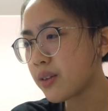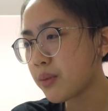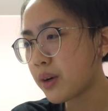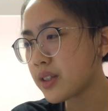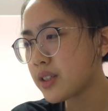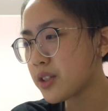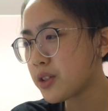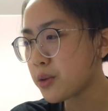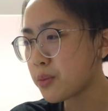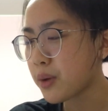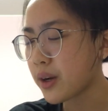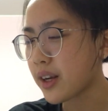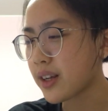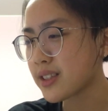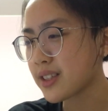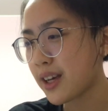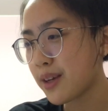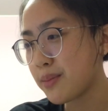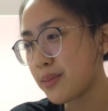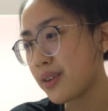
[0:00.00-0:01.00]
Why didn't you bring
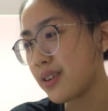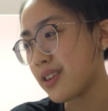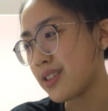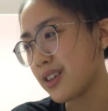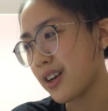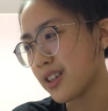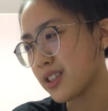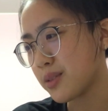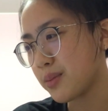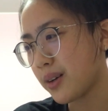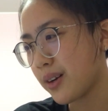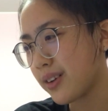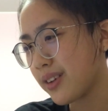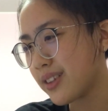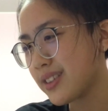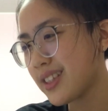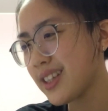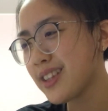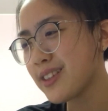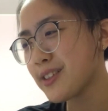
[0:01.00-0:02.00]
excitement? I talked about
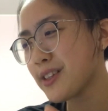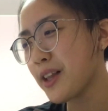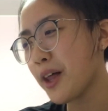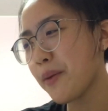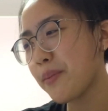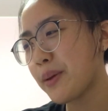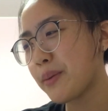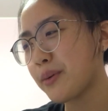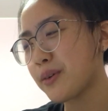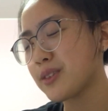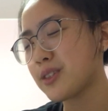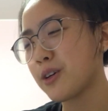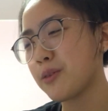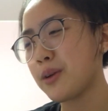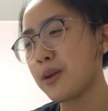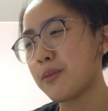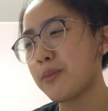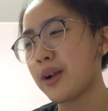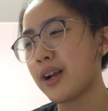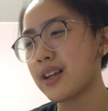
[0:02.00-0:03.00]
it. See, there's a lot of people who told me
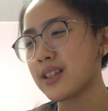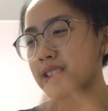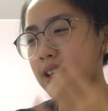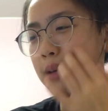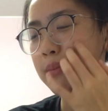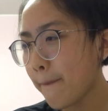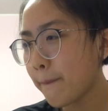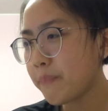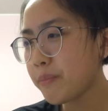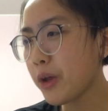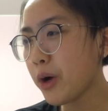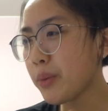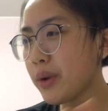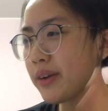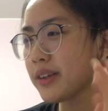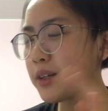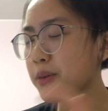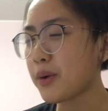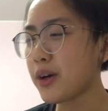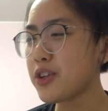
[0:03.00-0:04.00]
to bring excitement. Oh, we
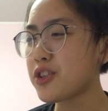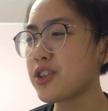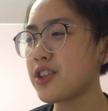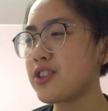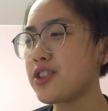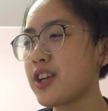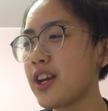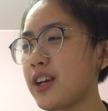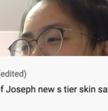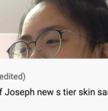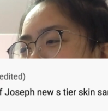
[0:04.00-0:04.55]
have a question. Jake